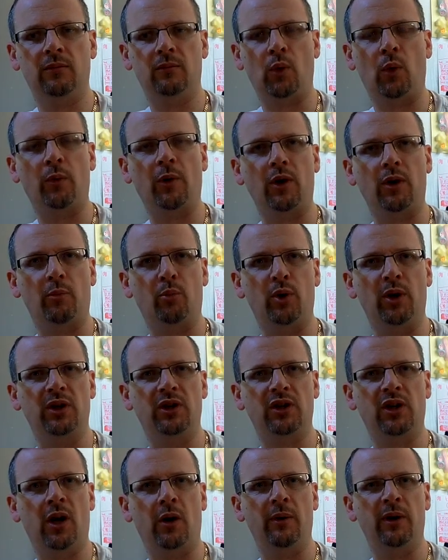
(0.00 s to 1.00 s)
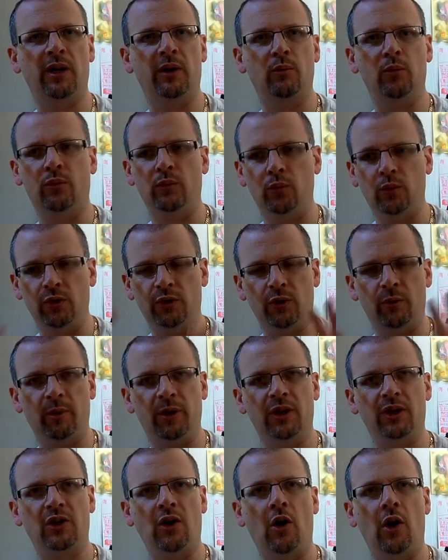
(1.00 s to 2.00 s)
while we've got the prints going, and we'll do a bit
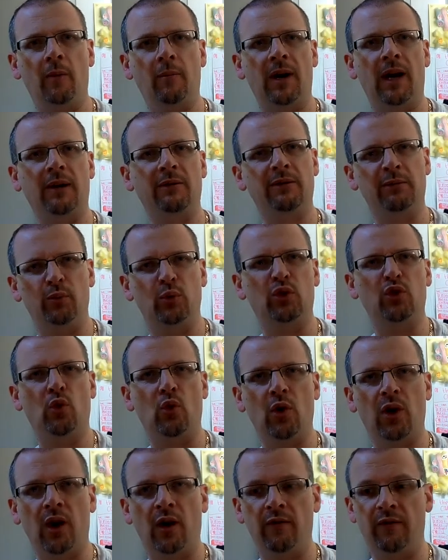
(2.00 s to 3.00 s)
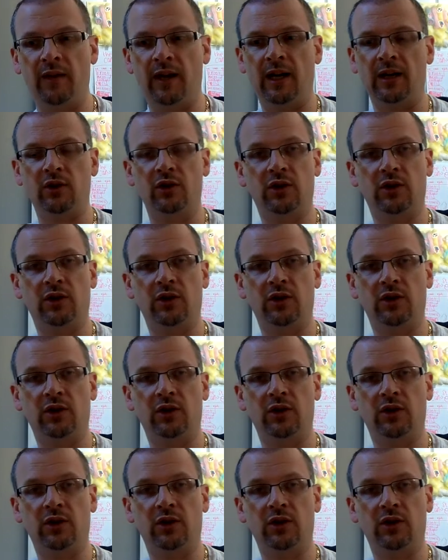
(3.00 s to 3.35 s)
of time lapse and we'll talk over that.